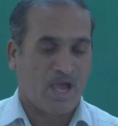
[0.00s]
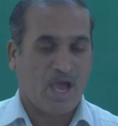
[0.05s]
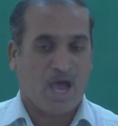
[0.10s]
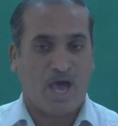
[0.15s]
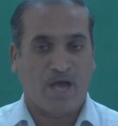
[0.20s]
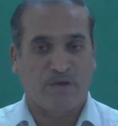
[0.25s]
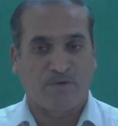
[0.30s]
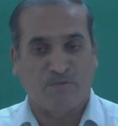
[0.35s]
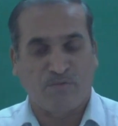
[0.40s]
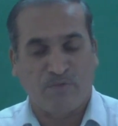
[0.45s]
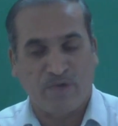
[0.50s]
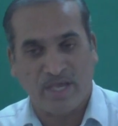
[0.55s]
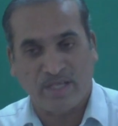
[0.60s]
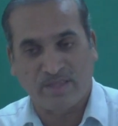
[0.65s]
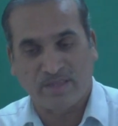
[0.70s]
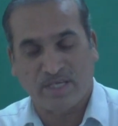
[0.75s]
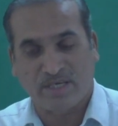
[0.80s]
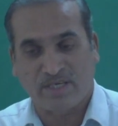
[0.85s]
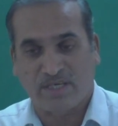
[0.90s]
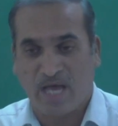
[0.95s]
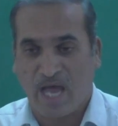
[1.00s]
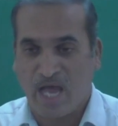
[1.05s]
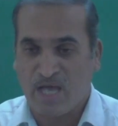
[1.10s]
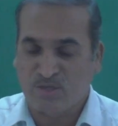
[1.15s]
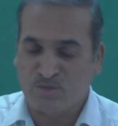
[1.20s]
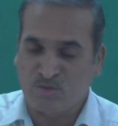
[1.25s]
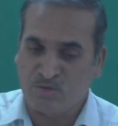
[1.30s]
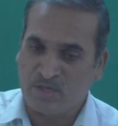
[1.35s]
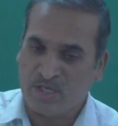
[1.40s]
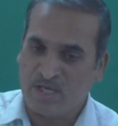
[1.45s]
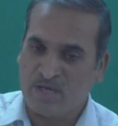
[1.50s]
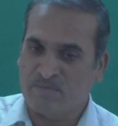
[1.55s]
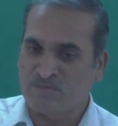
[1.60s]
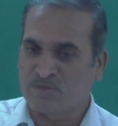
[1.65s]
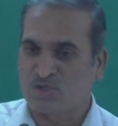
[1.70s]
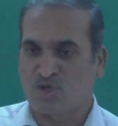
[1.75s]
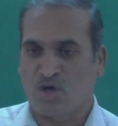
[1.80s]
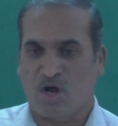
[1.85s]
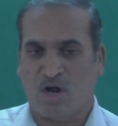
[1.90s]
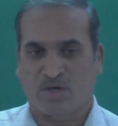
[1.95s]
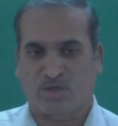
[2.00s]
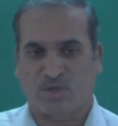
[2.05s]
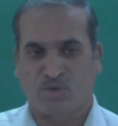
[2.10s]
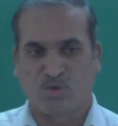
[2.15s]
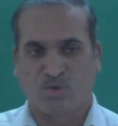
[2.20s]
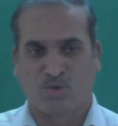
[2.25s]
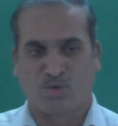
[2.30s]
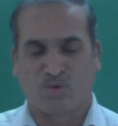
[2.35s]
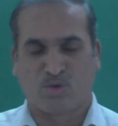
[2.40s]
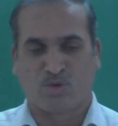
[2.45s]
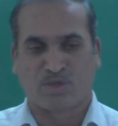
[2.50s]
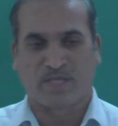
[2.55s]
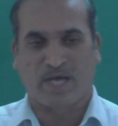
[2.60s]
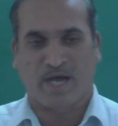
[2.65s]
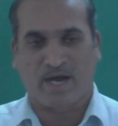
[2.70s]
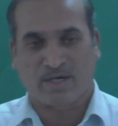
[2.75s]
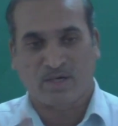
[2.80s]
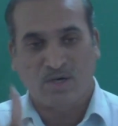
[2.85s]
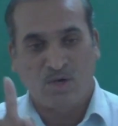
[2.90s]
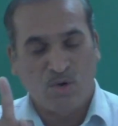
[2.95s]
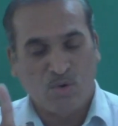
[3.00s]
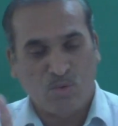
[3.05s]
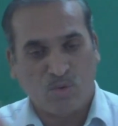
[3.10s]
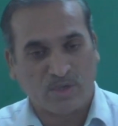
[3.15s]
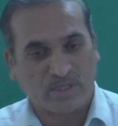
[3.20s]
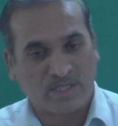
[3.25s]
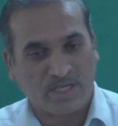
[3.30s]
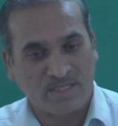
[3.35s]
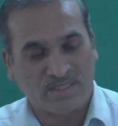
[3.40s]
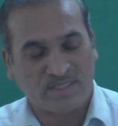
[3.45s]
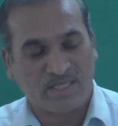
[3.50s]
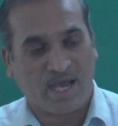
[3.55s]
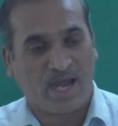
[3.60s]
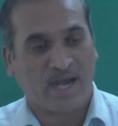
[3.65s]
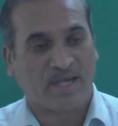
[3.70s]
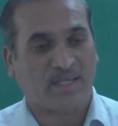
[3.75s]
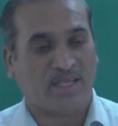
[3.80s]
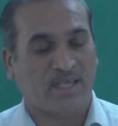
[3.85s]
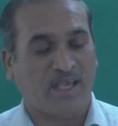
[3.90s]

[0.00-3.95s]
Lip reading: And when the diazonium salt, you know that what is that,